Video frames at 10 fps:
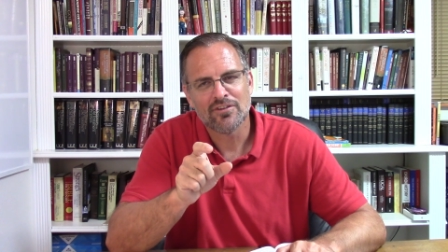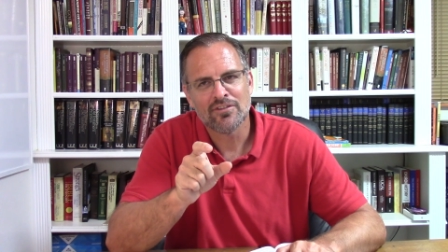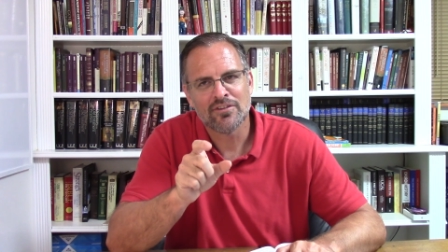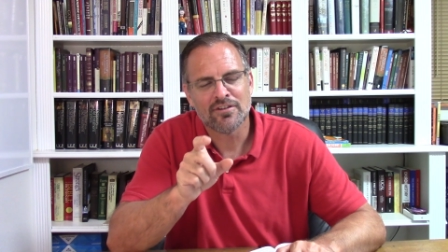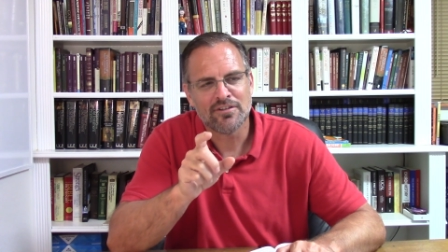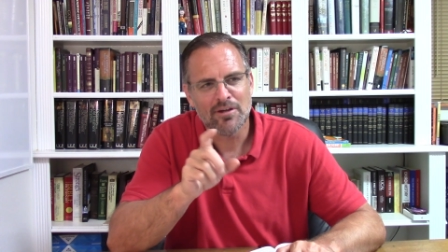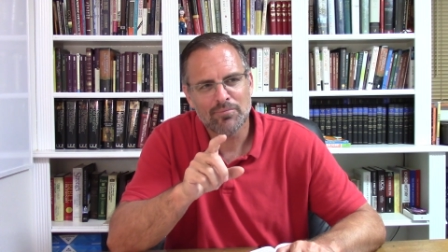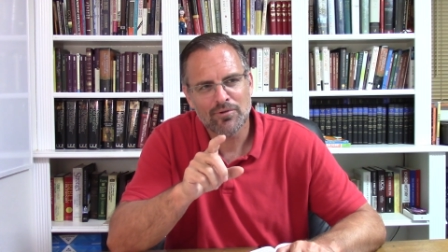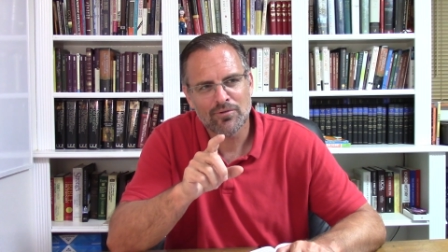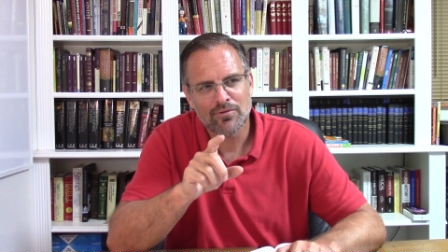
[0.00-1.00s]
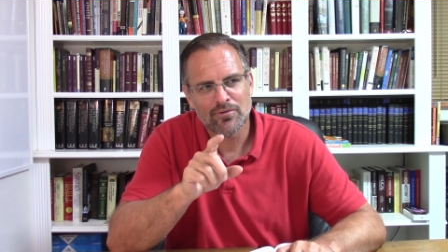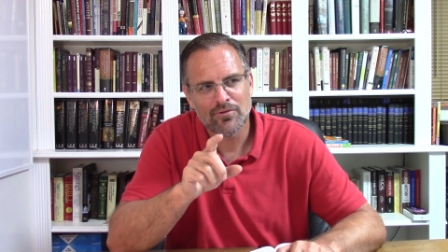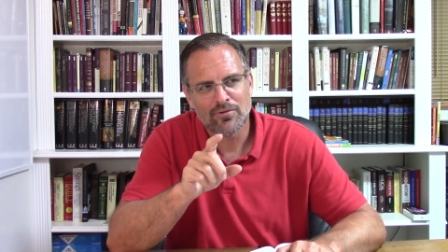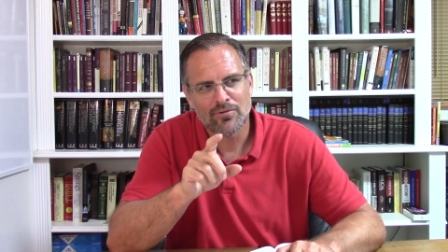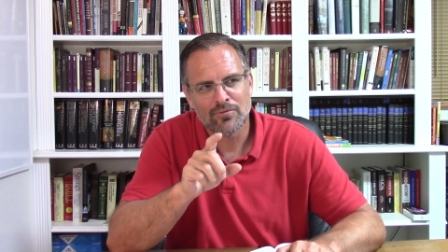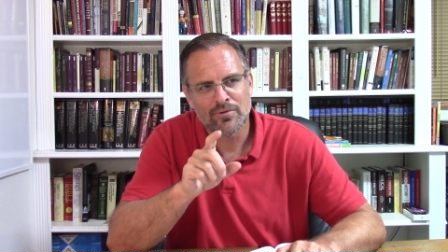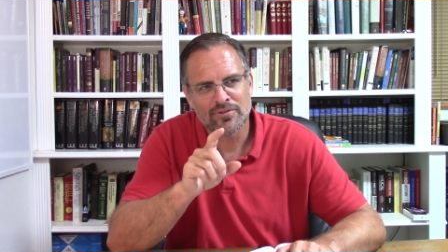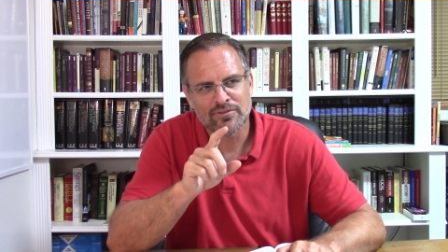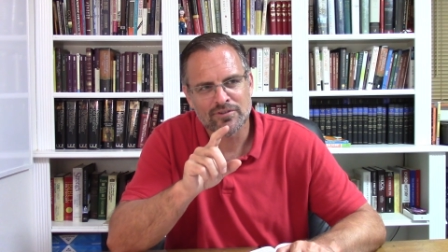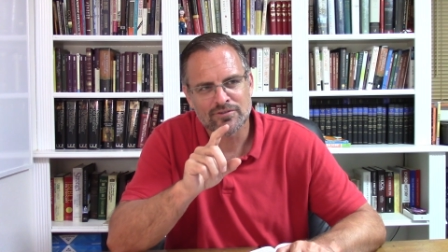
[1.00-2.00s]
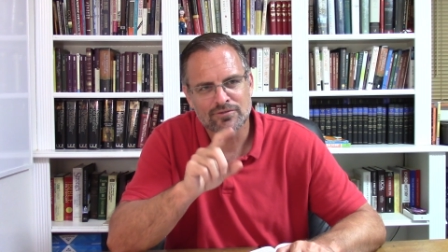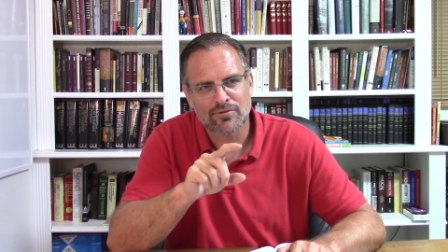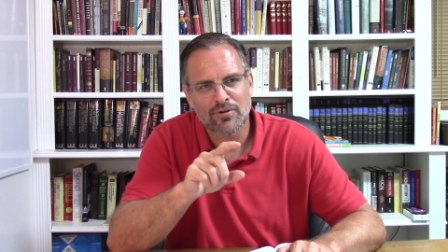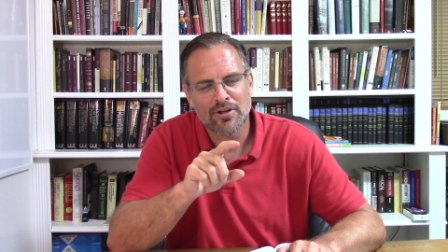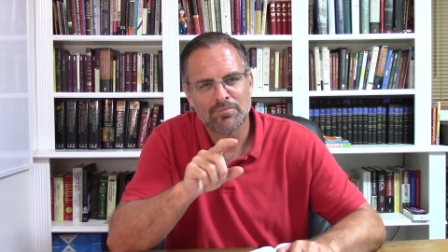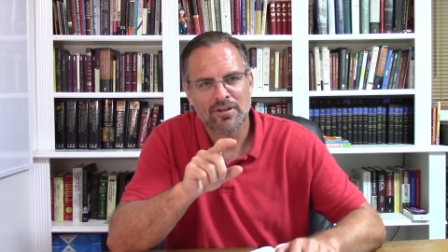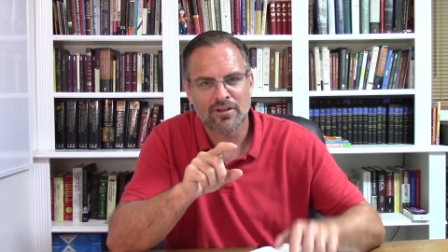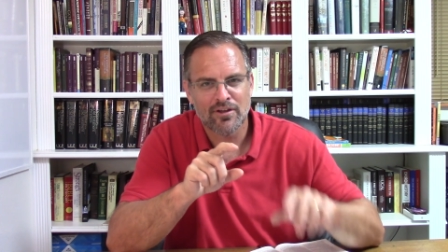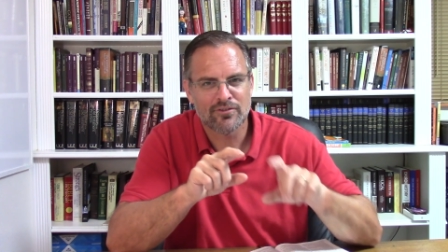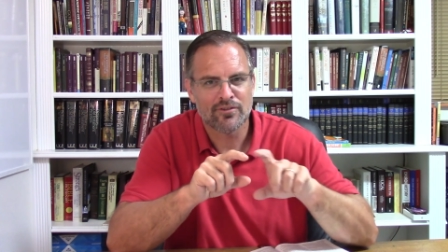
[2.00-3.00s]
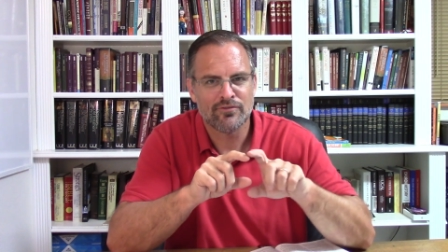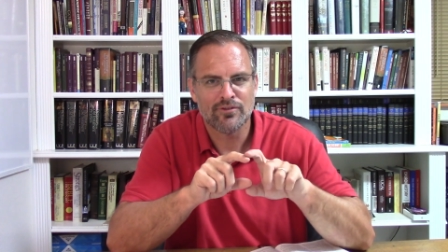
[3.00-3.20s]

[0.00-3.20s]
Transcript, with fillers: the temple was destroyed because of